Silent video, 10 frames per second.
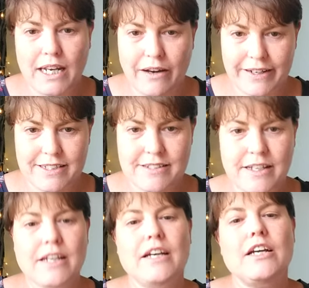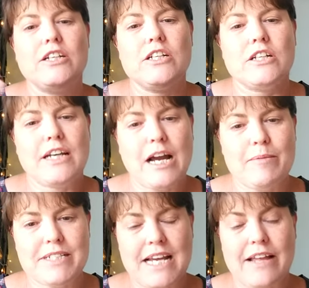light
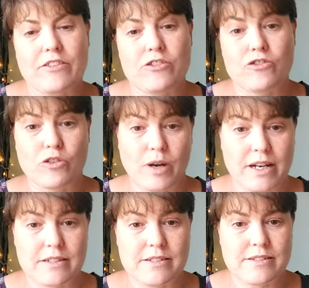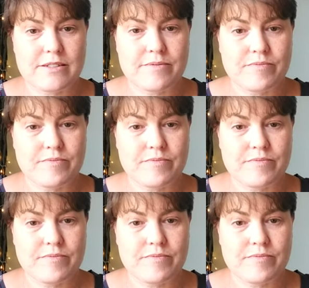coming down through us.